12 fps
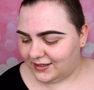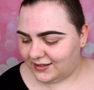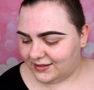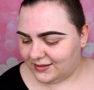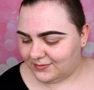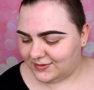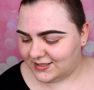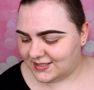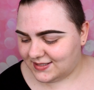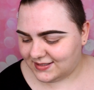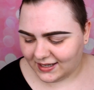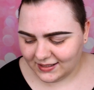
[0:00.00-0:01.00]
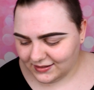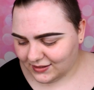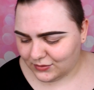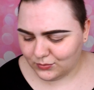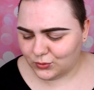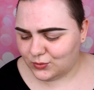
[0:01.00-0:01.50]
this
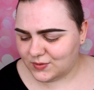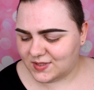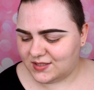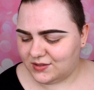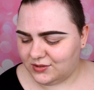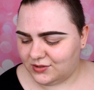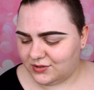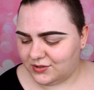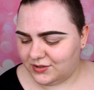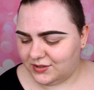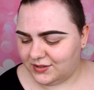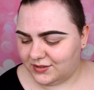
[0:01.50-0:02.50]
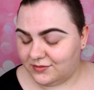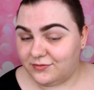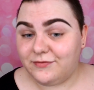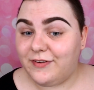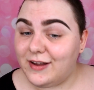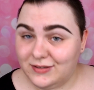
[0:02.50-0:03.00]
tanning mousse or a
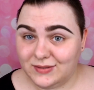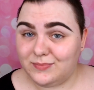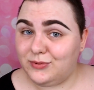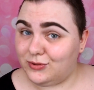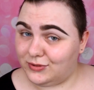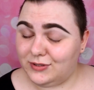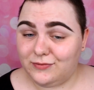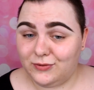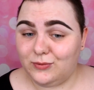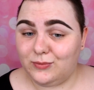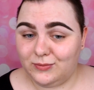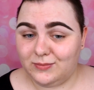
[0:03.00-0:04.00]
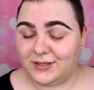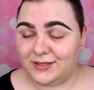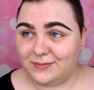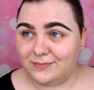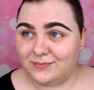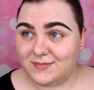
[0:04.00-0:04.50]
very
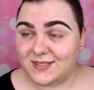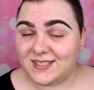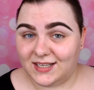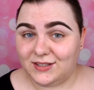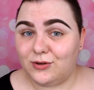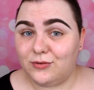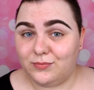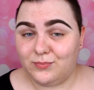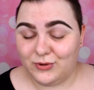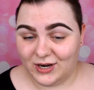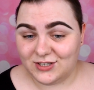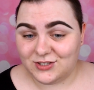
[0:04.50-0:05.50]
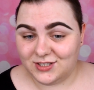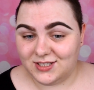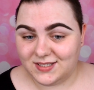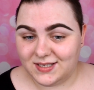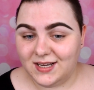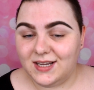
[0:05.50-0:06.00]
beautiful set of
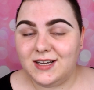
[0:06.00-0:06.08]
brushes,